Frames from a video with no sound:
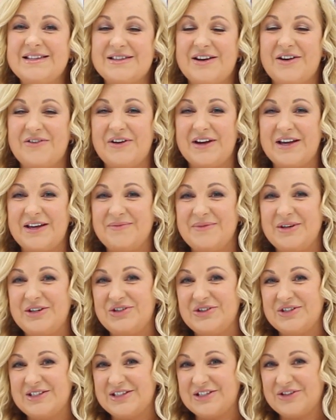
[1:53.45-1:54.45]
I recommend
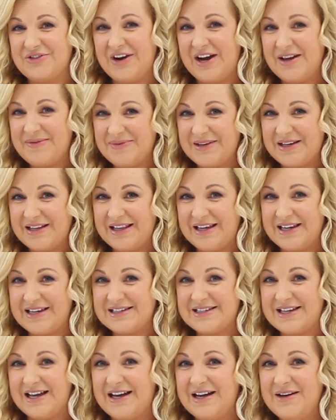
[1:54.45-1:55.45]
you scrape the
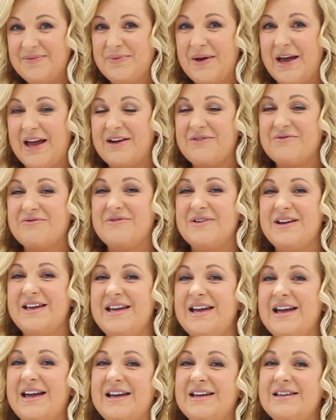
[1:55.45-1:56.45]
glaze up and
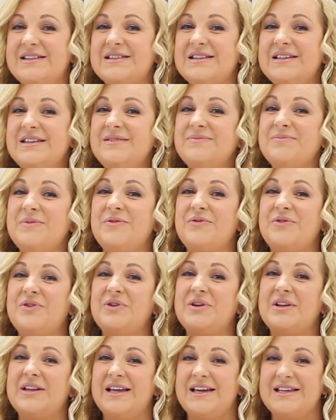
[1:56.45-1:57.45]
reheat it before
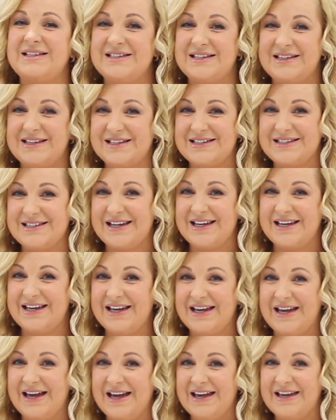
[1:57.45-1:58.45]
glazing the
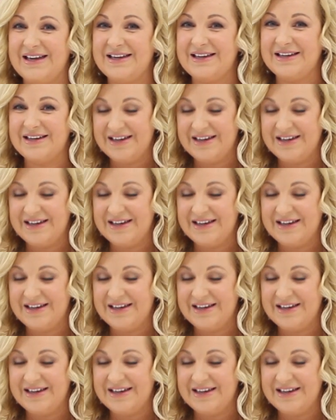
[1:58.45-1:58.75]
second cake.